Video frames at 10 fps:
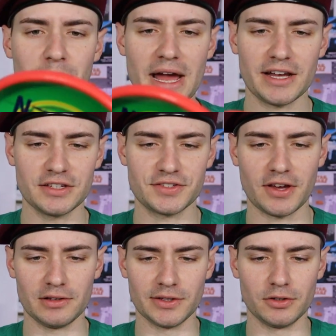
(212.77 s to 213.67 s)
back, it's
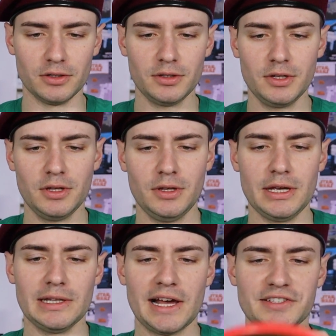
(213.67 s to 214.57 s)
got a little
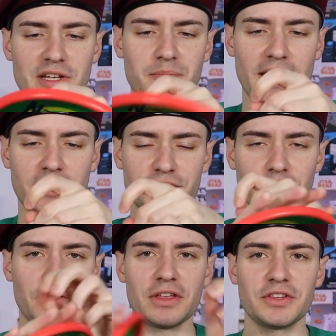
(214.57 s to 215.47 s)
elastic band. So
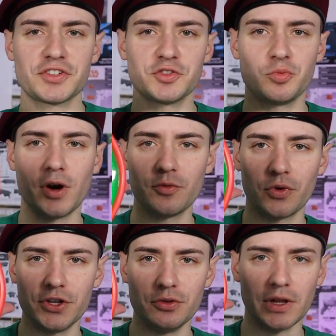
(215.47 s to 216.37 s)
I think this is one
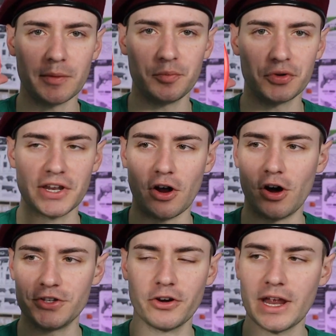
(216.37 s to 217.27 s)
where you like put it
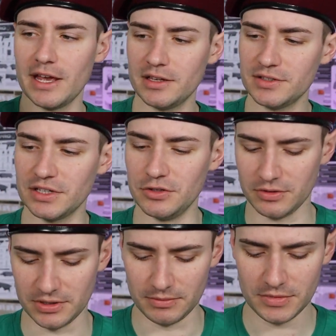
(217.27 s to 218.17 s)
on your hand and you
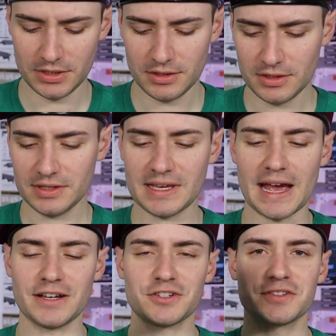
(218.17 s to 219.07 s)
can
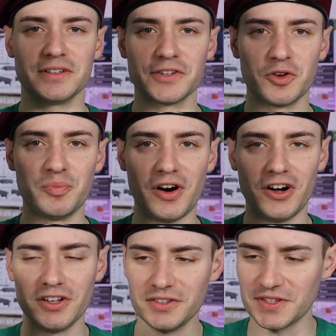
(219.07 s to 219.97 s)
catch the little
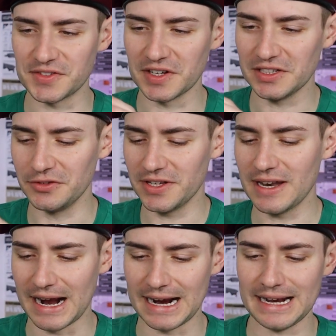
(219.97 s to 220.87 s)
ball that's
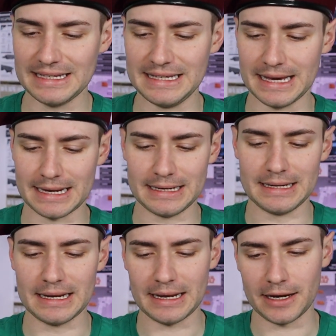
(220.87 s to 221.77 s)
included. I get it
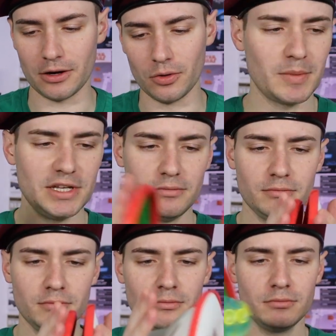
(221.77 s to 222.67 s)
now. I mean,
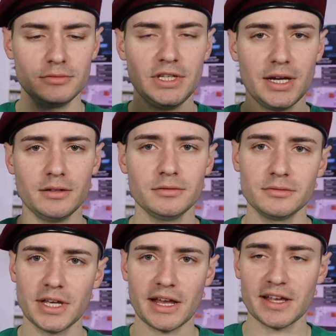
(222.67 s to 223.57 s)
yeah,
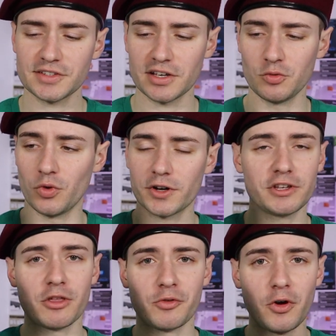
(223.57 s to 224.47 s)
I guess it can work.
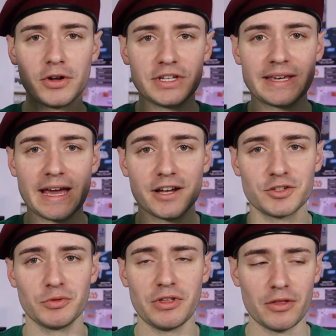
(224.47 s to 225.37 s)
You throw it, you catch
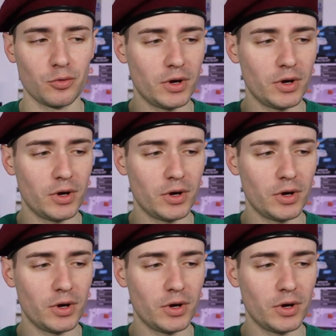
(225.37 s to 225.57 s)
it with the other